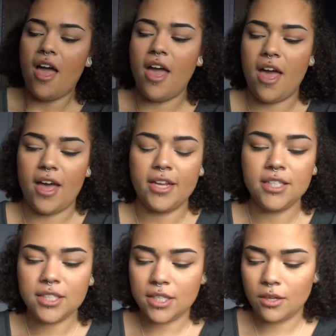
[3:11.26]

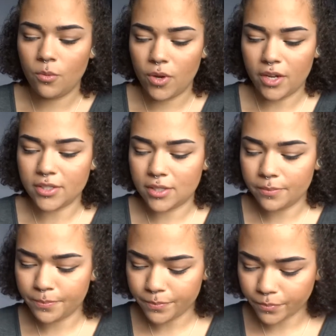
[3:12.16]
And what else?
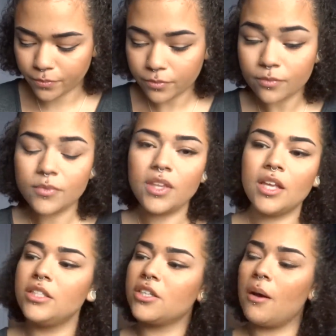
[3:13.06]

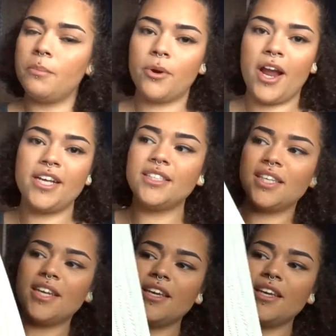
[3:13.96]
It's got braids in